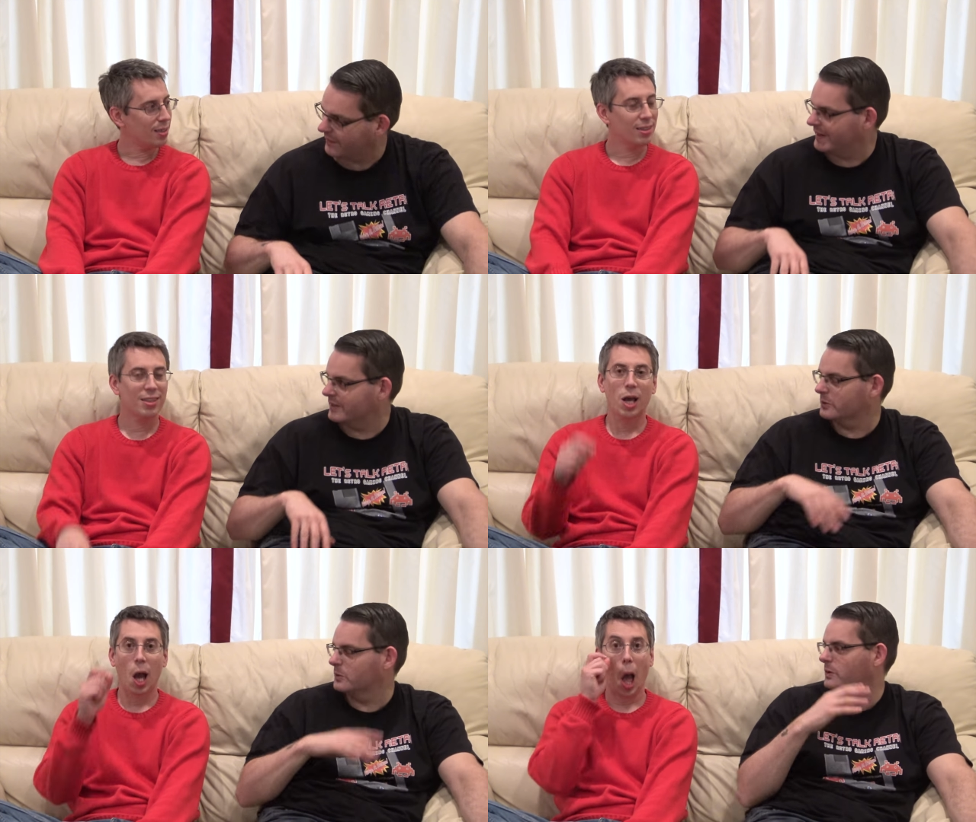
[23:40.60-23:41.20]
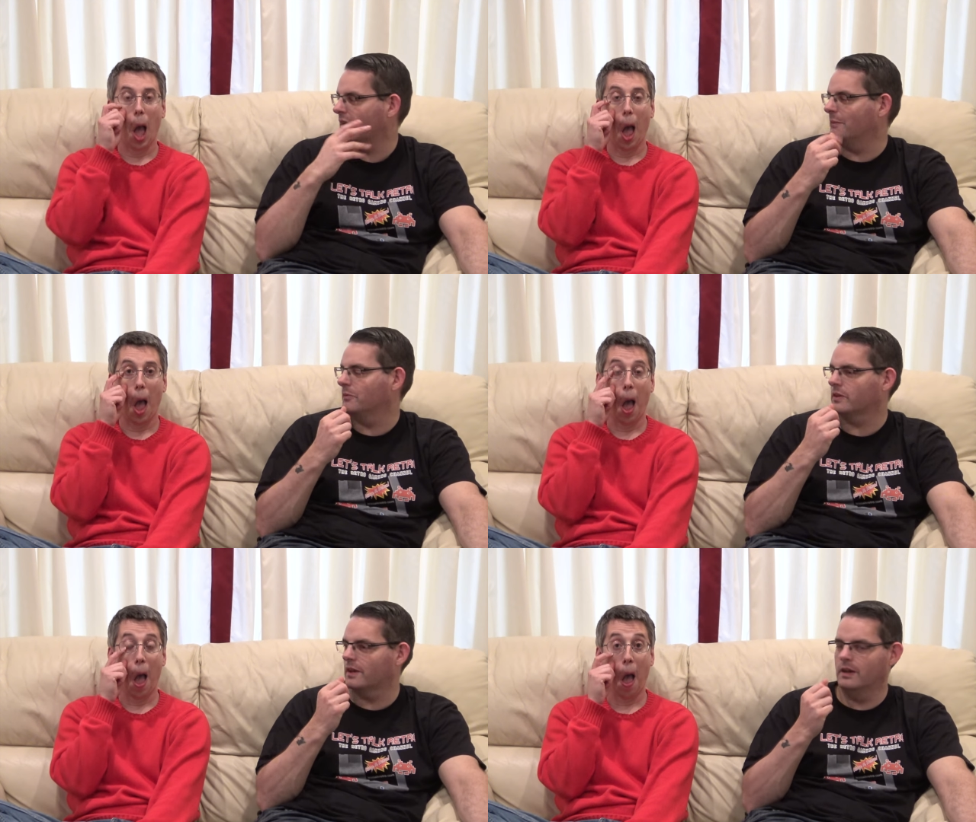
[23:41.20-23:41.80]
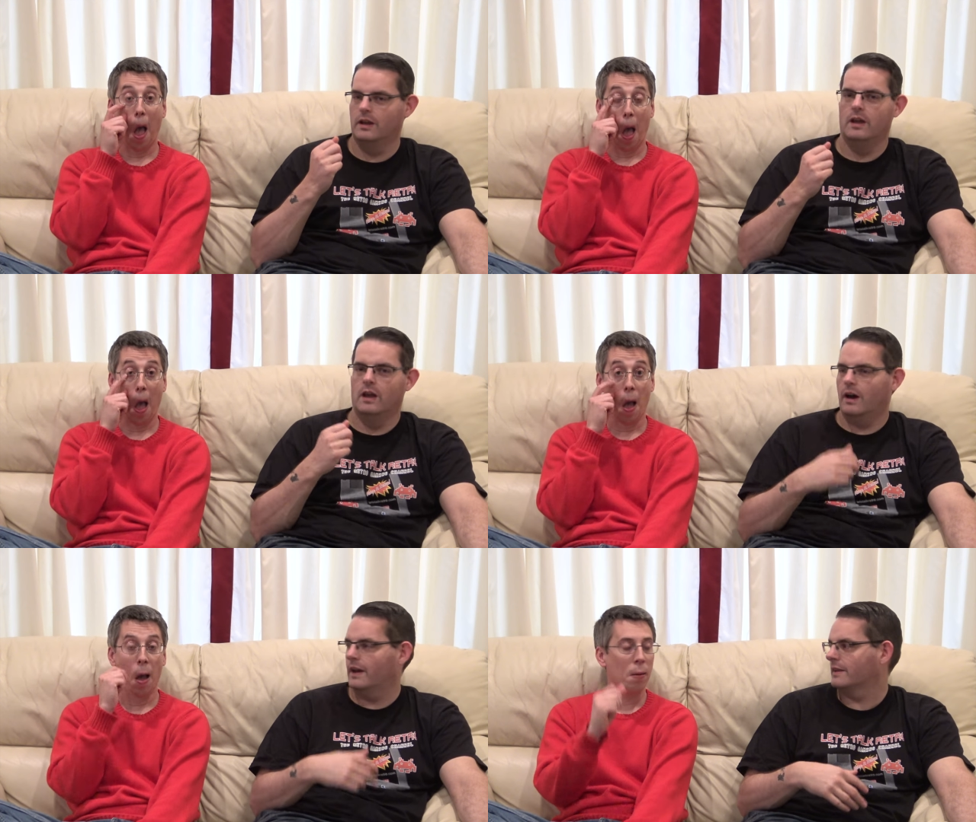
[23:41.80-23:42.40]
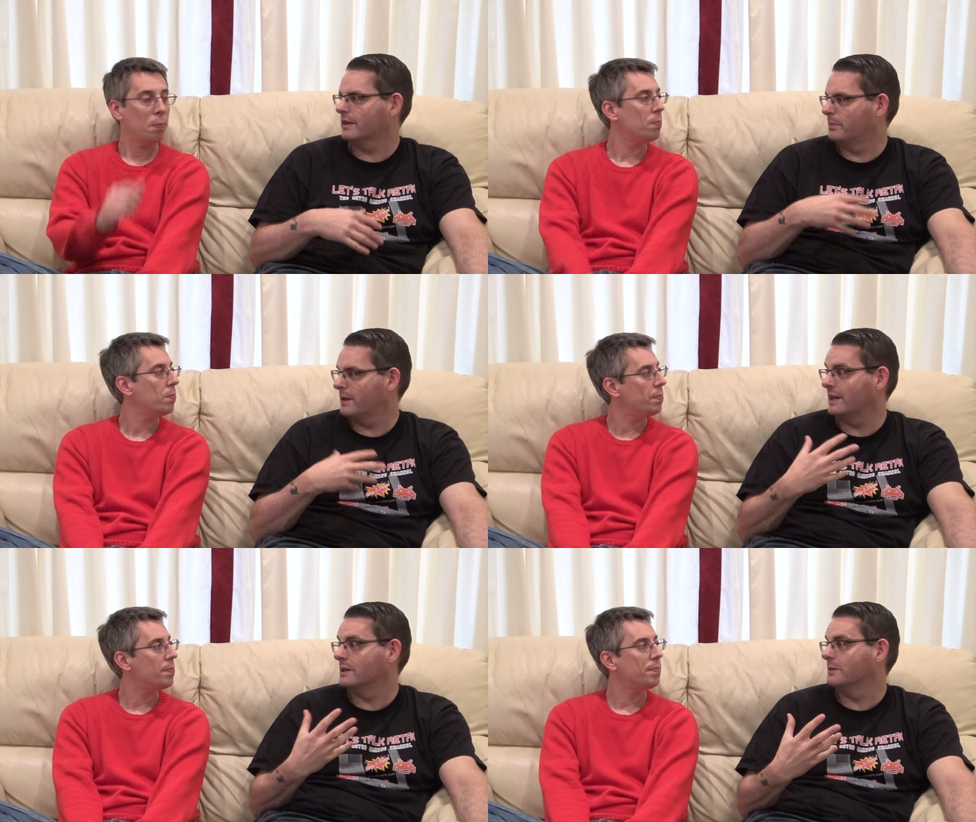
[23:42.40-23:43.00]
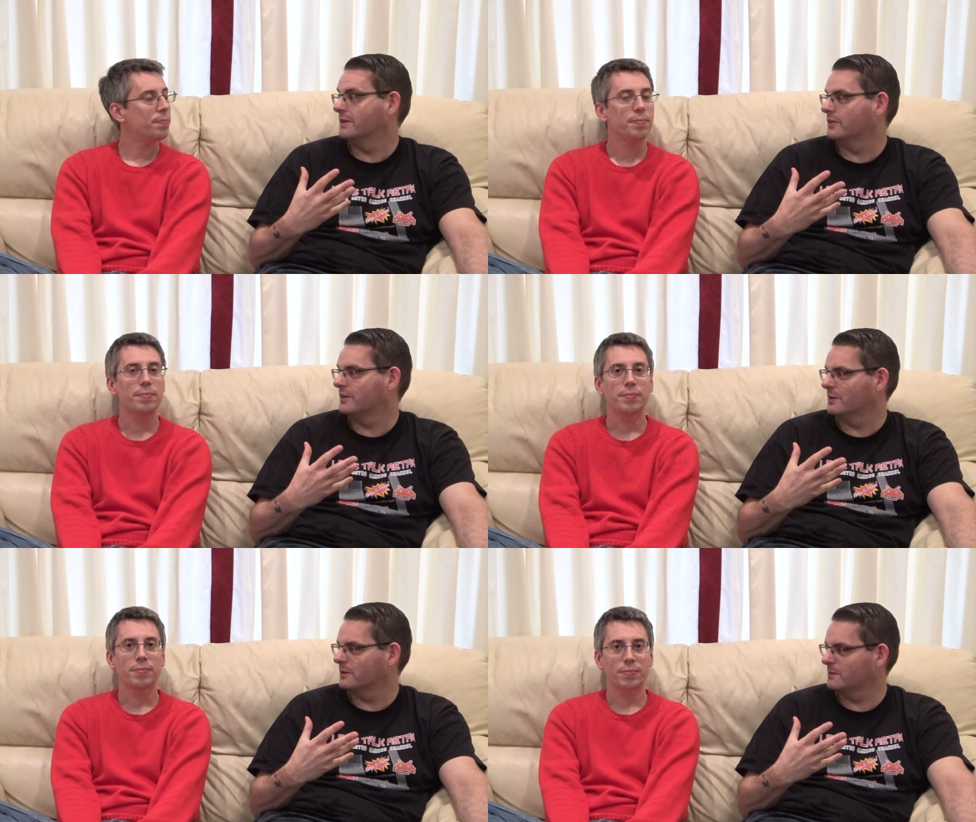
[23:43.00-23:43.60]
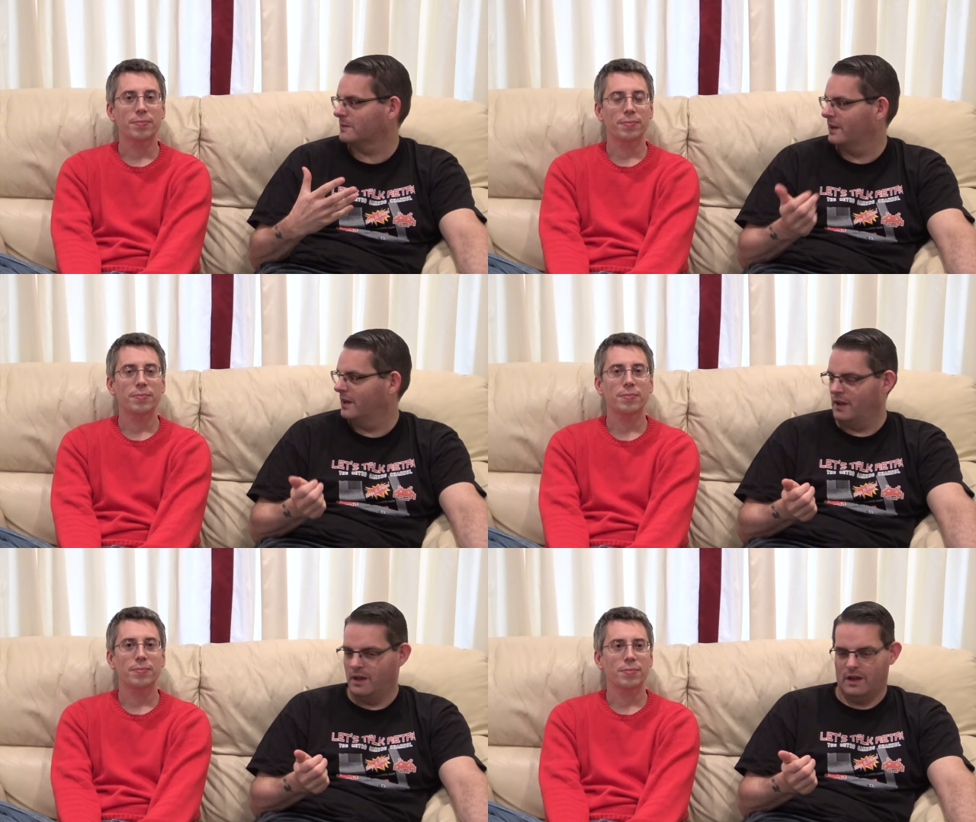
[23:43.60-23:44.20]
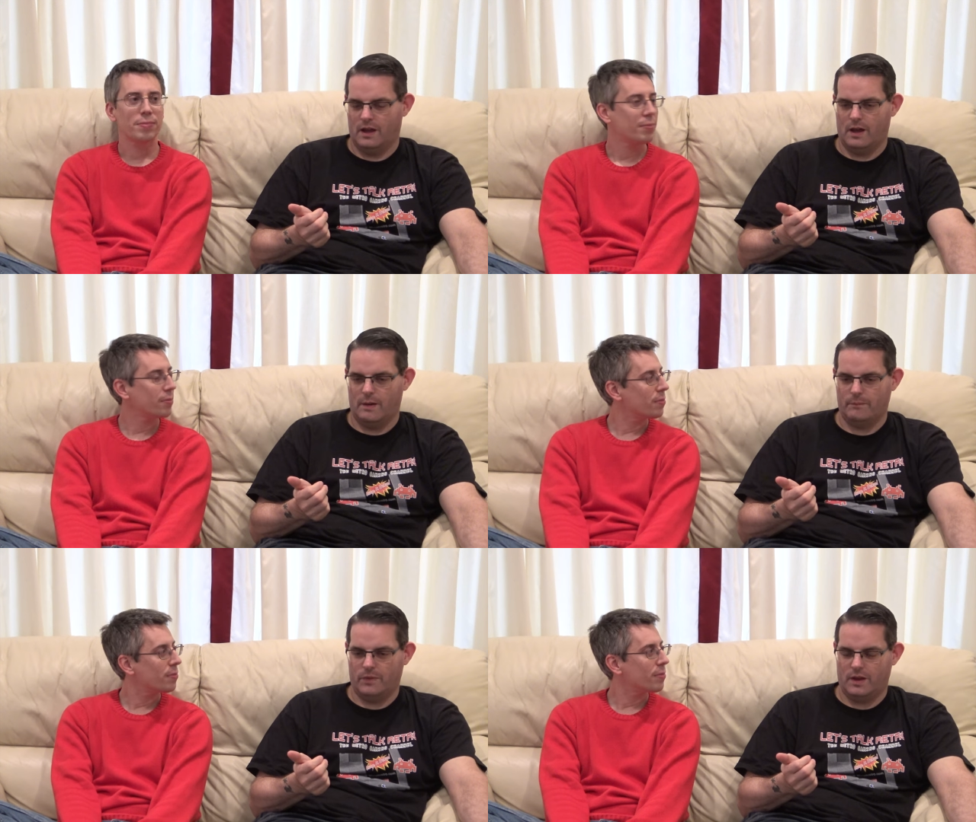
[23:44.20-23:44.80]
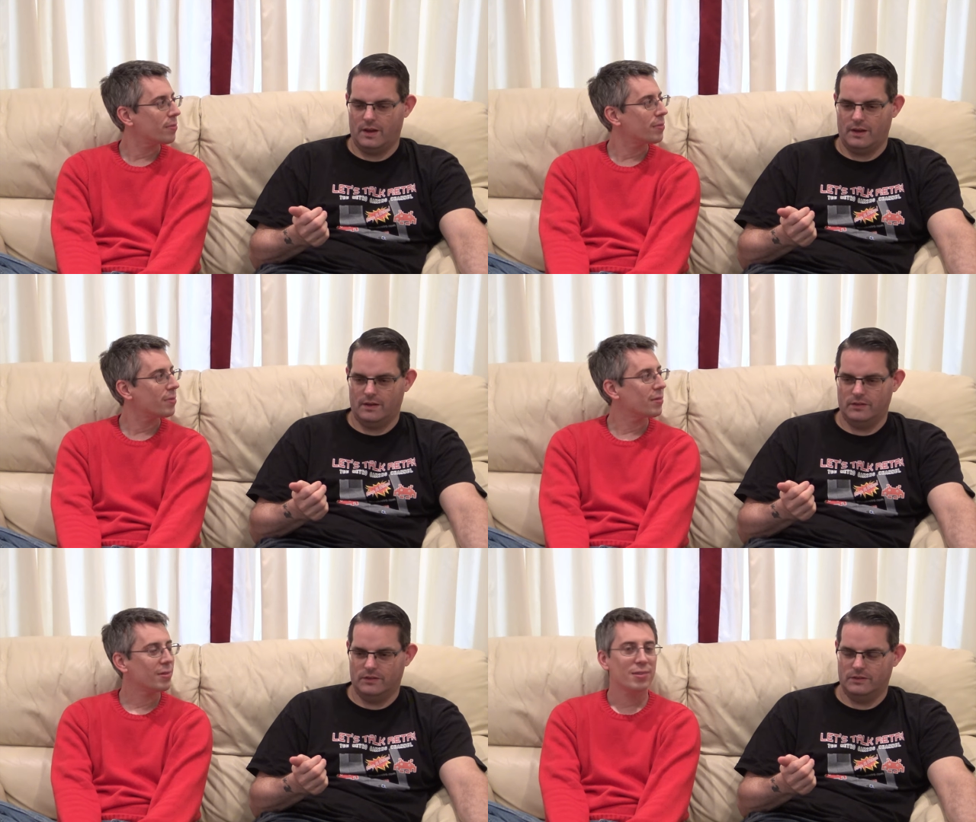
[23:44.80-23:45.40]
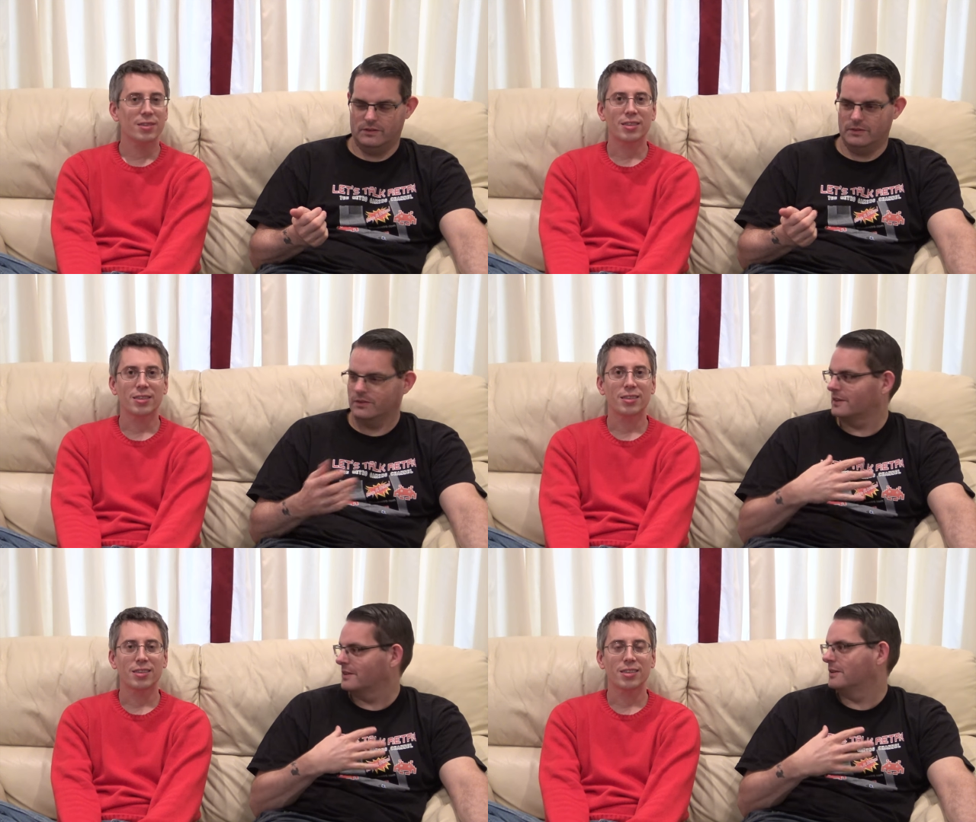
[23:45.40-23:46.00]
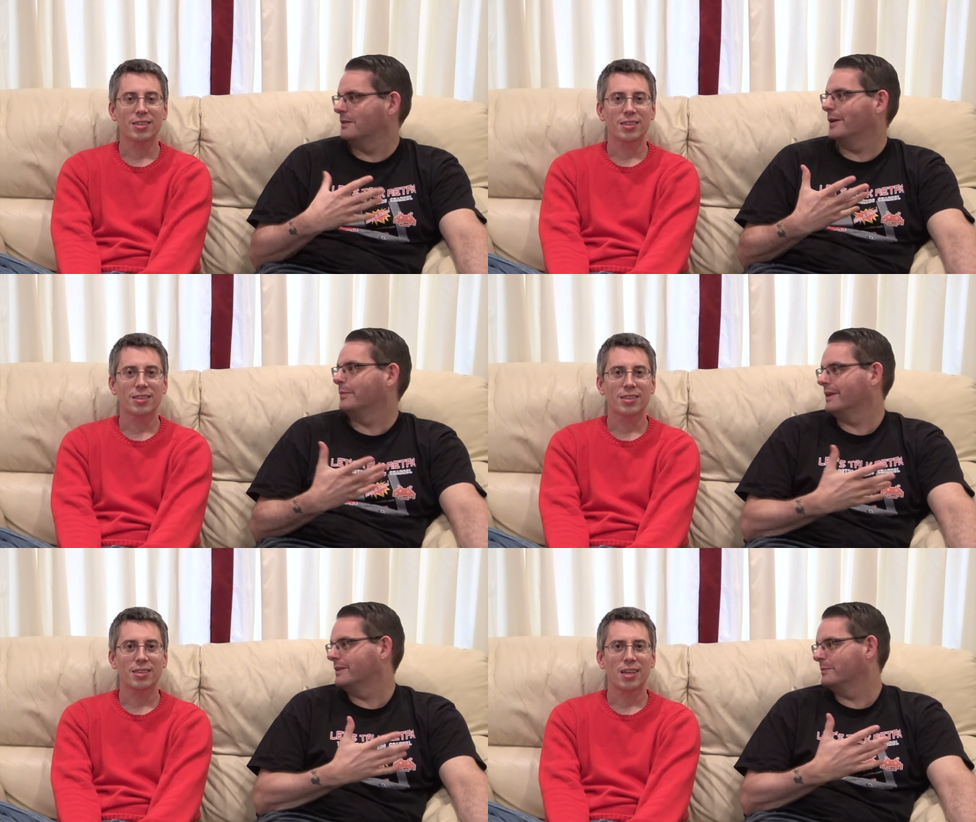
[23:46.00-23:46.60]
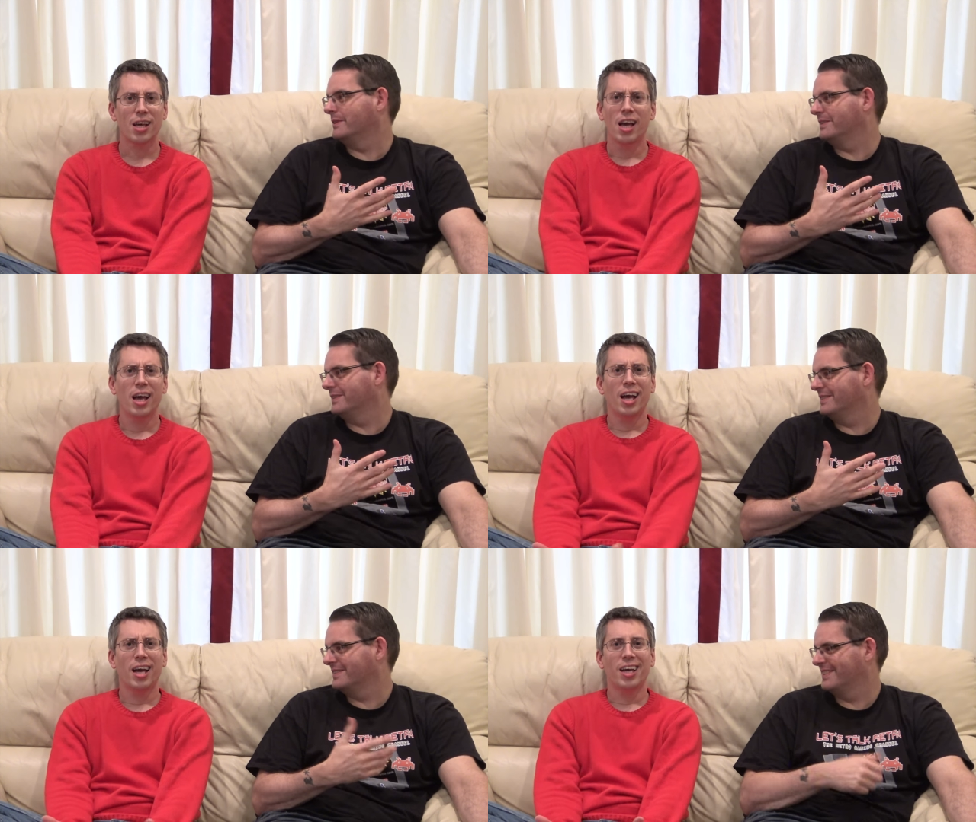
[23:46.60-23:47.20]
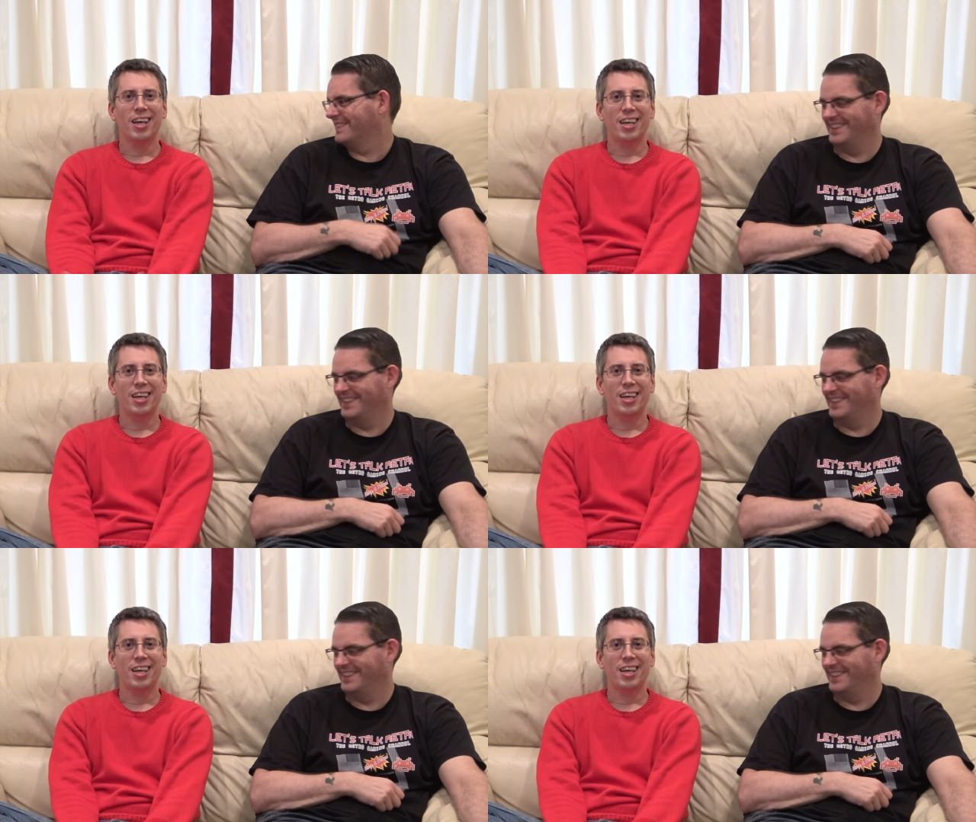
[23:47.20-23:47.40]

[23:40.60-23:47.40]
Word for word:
Speaker 1: and these are all games that I had the platinum edition of. Um, and i decided I don't like platinum editions.